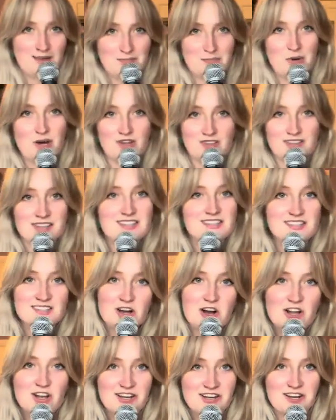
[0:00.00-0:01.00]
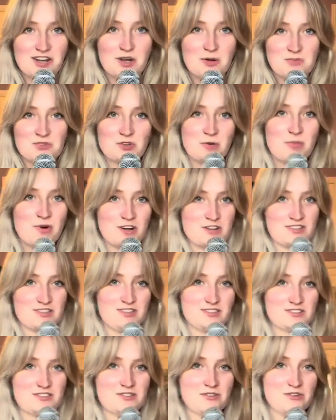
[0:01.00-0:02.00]
But this is all leading up to a
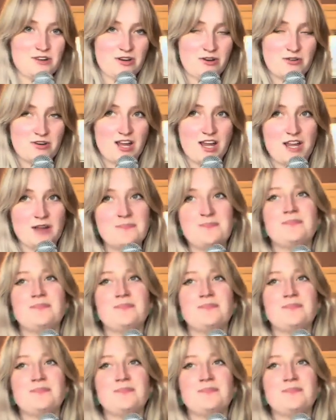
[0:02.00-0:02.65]
personal story, okay?